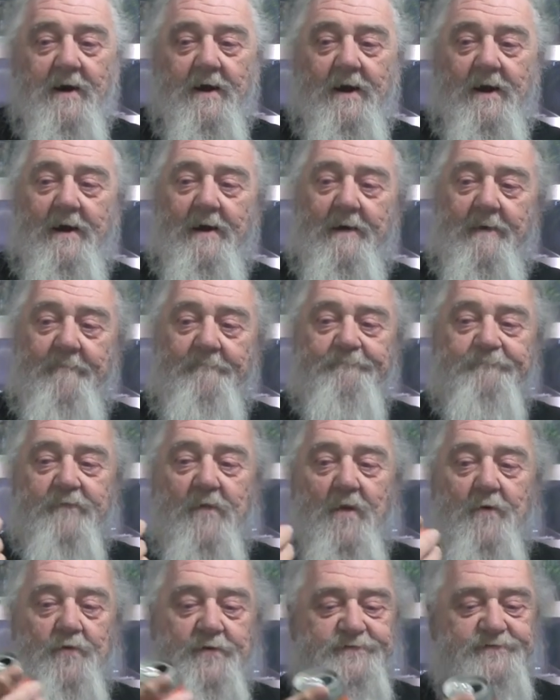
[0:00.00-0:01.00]
uh,
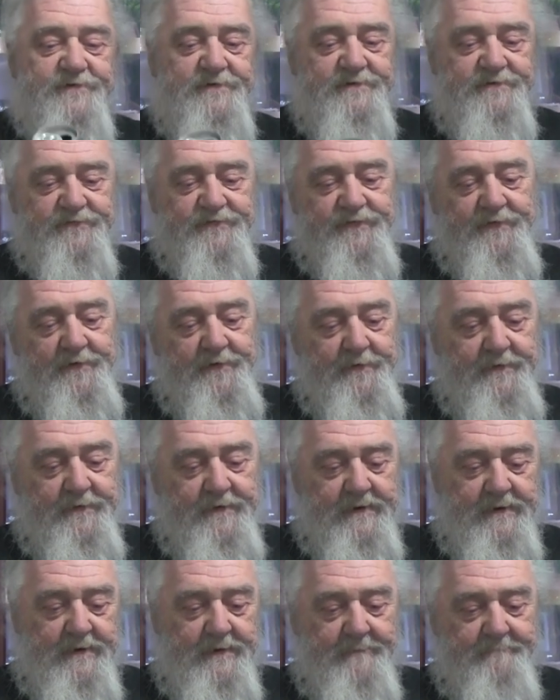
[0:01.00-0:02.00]
which is their
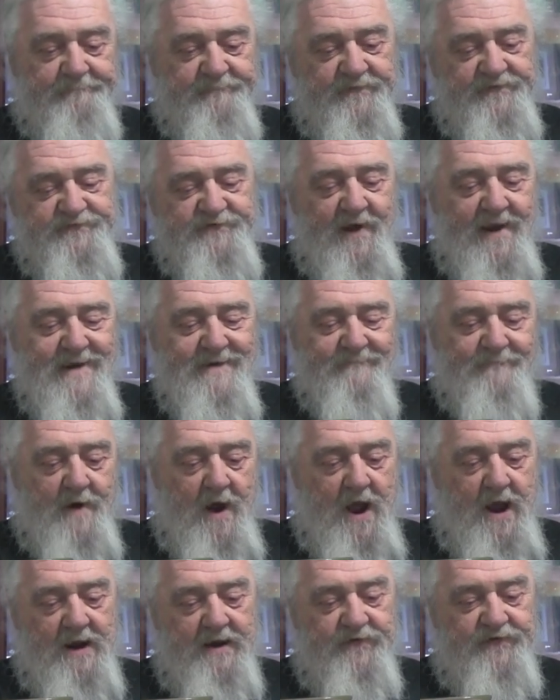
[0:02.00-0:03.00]
uh, shave
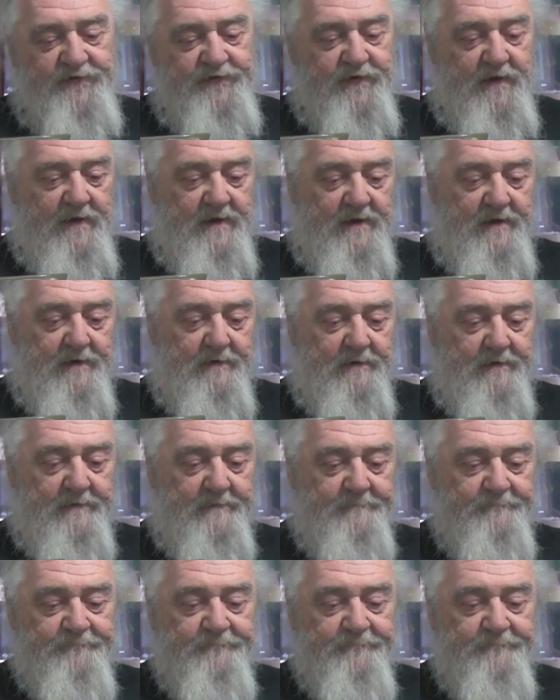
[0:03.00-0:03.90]
ice uh,